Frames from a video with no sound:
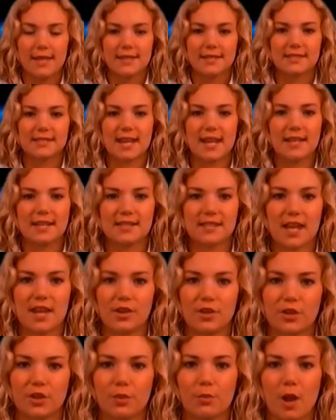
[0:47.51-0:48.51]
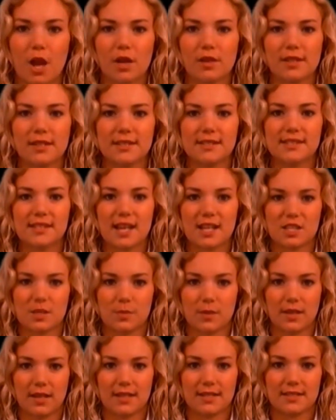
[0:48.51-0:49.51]
State Senator Marlin
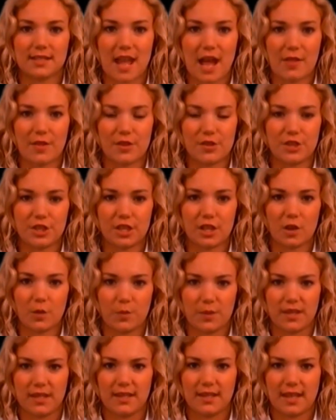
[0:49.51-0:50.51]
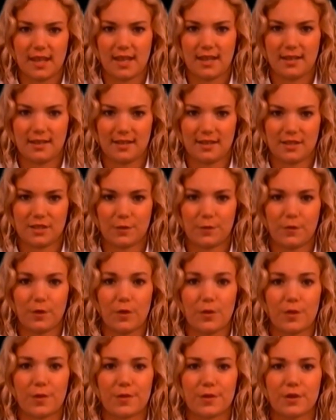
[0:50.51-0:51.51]
Stutzman is now the GOP candidate to
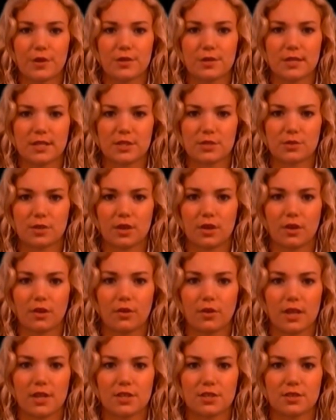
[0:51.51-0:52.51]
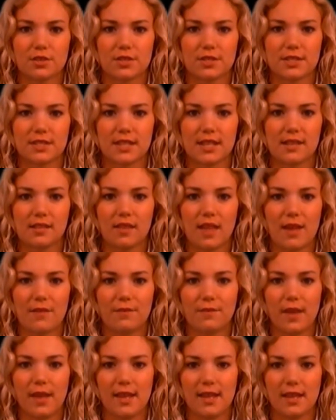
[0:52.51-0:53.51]
fill the 3rd District congressional seat
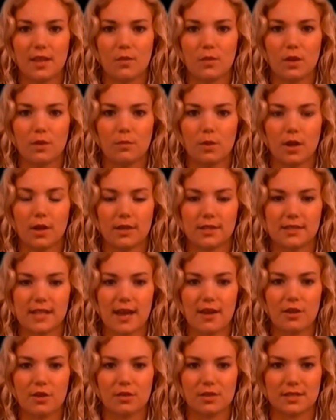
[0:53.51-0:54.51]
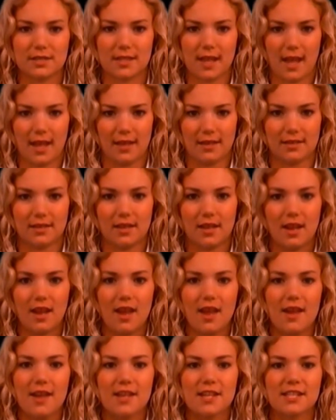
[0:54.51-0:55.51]
left vacant when Mark Souder resigned.
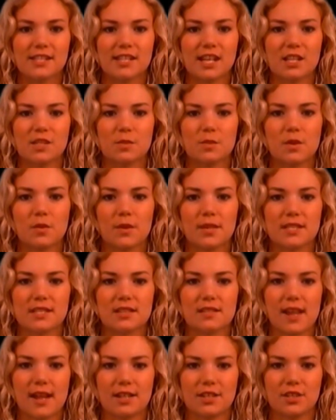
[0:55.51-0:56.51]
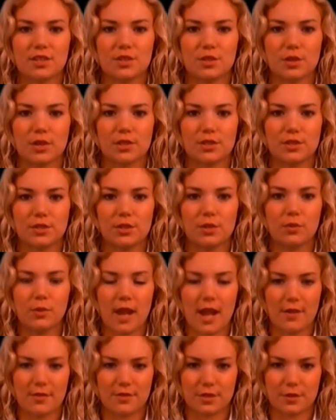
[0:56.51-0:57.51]
Stutzman was selected during two
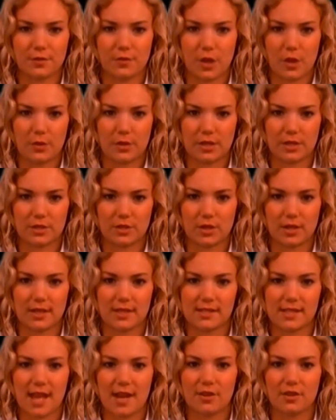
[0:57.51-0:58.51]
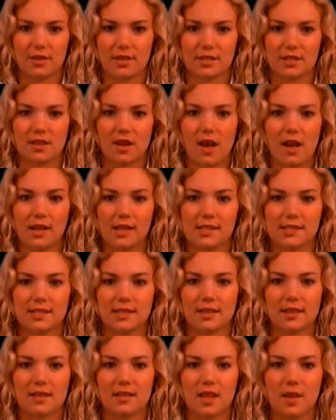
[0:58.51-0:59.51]
rounds of voting during Saturday's caucus
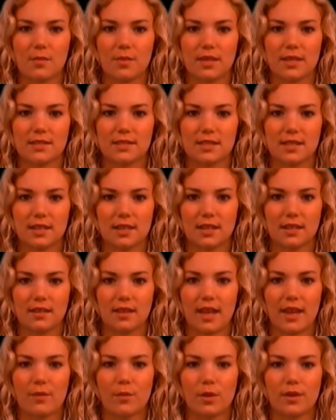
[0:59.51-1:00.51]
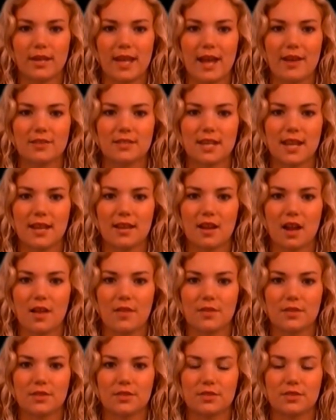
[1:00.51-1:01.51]
in Columbia City and will now take
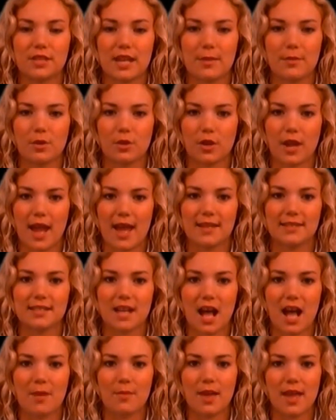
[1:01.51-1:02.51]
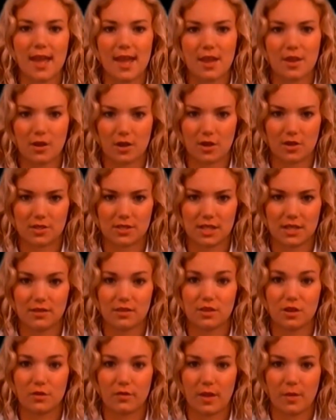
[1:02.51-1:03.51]
on Democrat Tom Hayhurst in
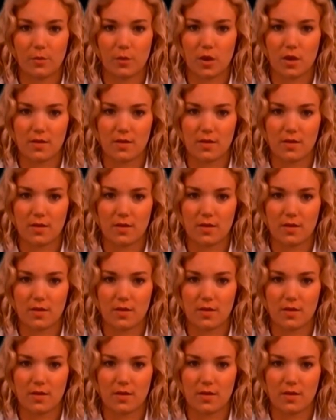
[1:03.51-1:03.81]
the November